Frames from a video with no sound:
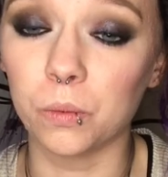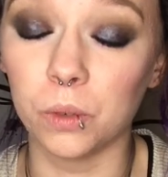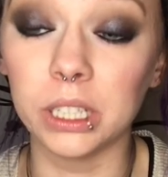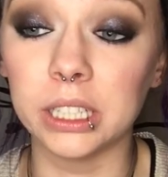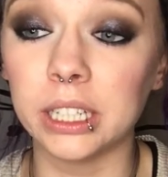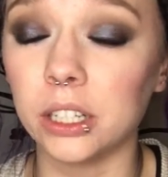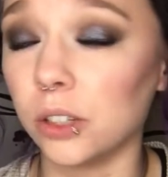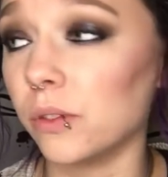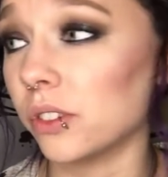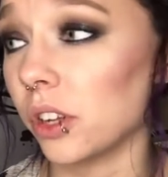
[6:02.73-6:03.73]
really
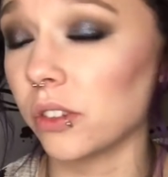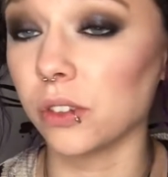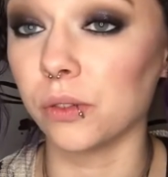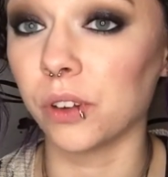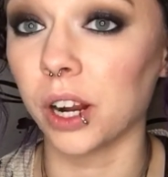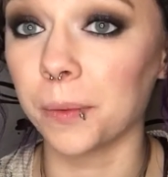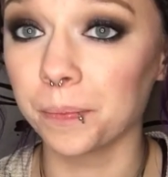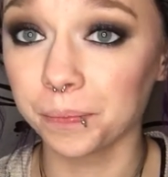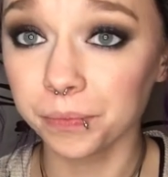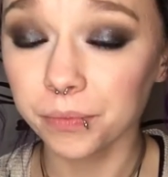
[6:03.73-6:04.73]
good results so far.
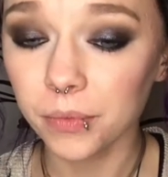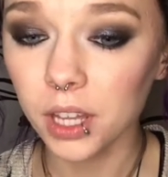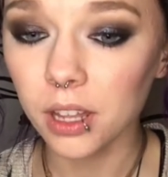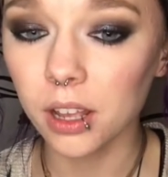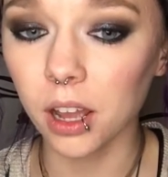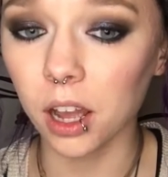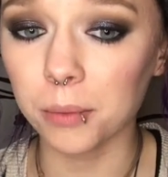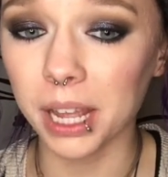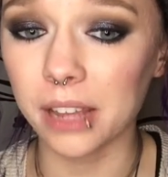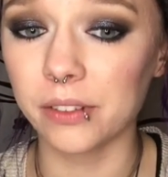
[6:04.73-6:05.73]

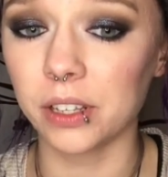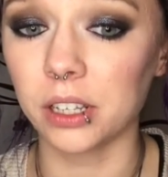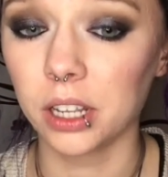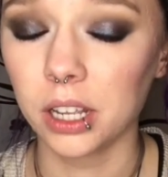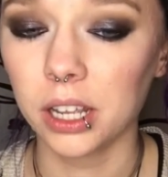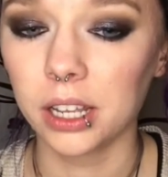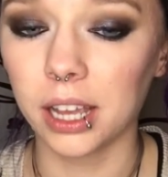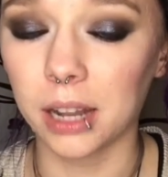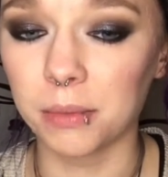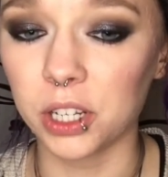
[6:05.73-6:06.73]
Um, I haven't
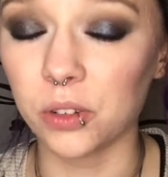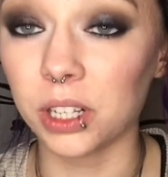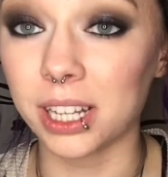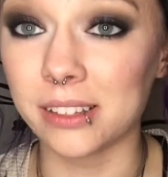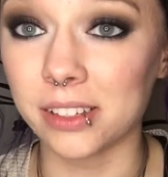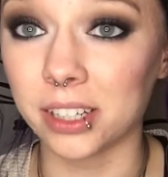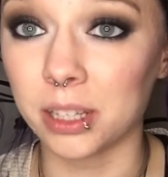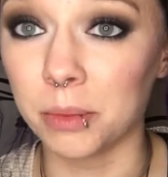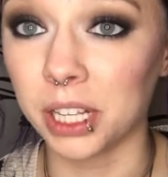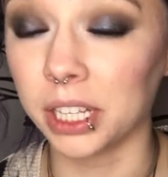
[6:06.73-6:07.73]
gotten my new cleanser
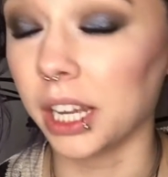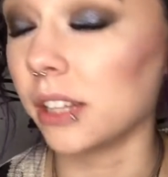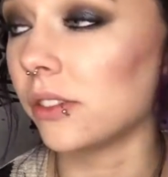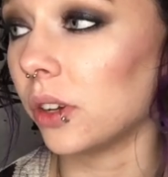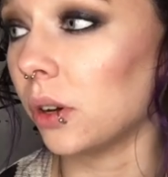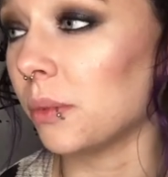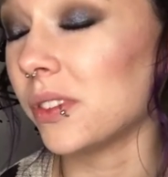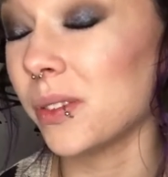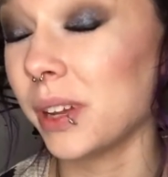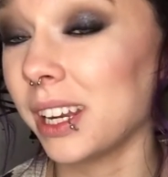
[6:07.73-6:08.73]
in the mail yet, so I'm
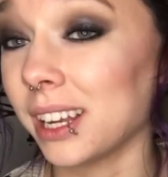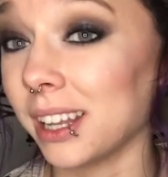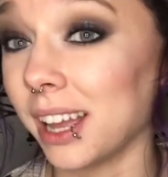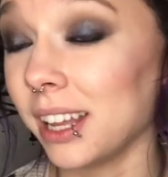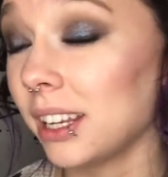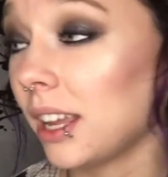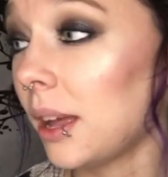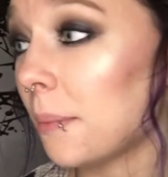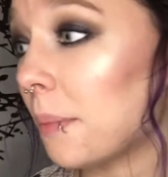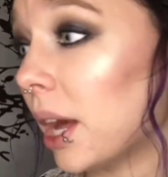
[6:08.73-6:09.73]
still waiting on that.
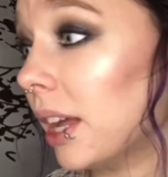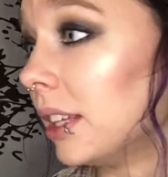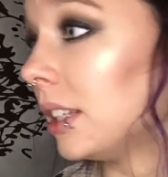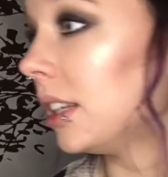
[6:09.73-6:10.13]
But